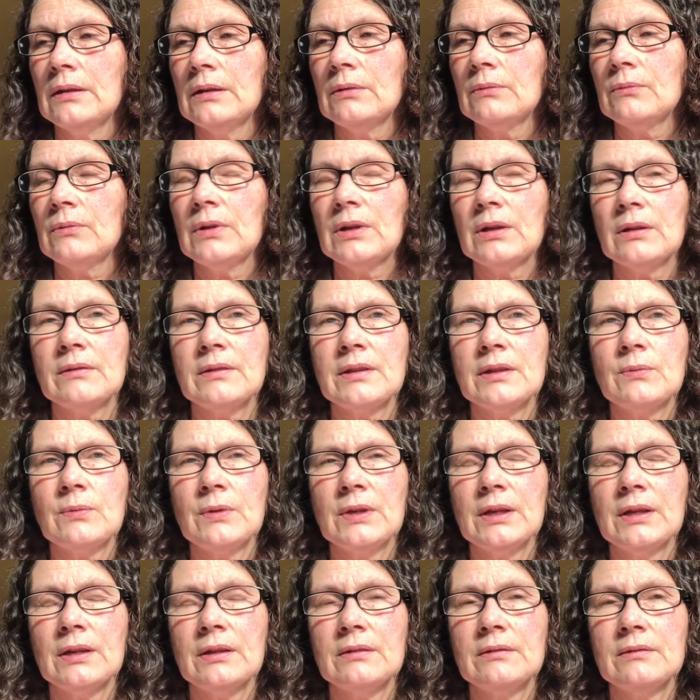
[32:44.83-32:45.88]
But I think we
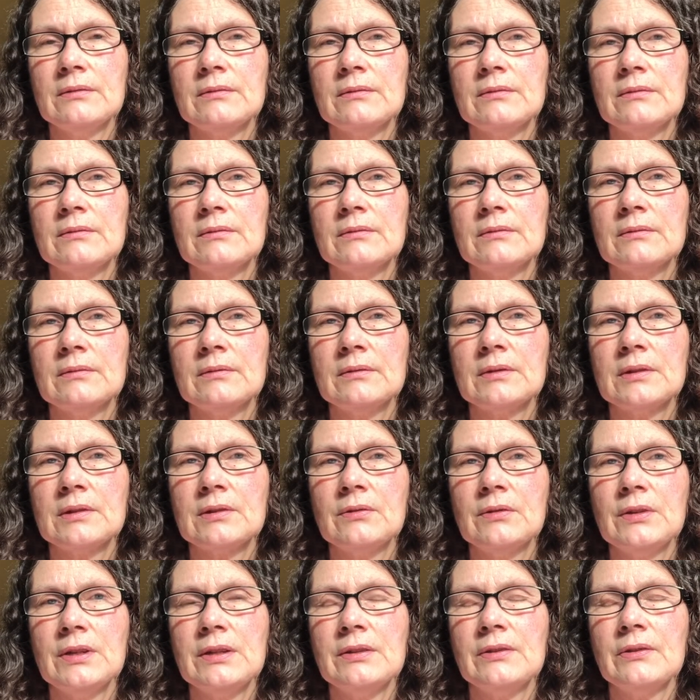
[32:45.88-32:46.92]
had a
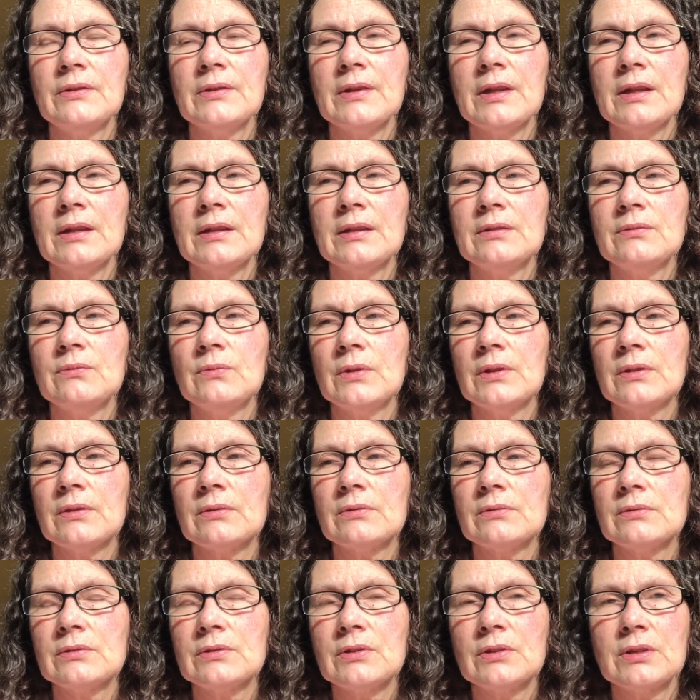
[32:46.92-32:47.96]
green salad with
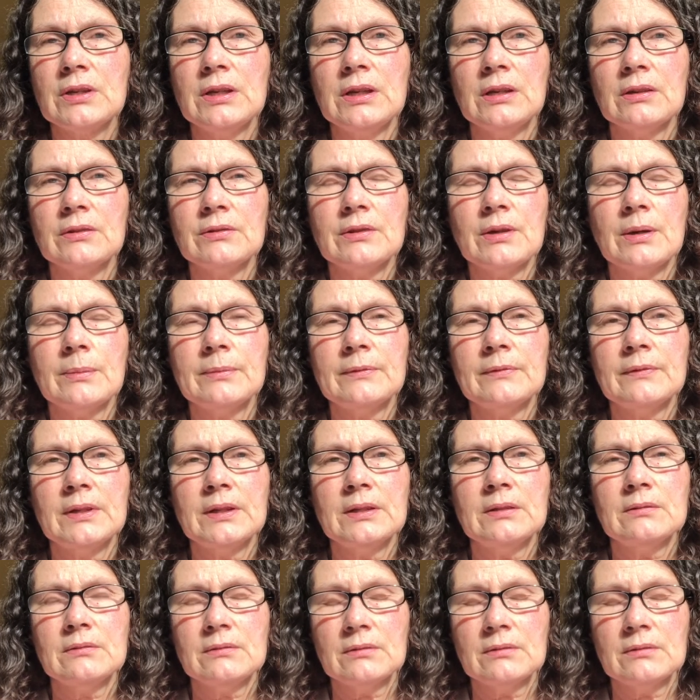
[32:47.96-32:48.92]
turkey on top of it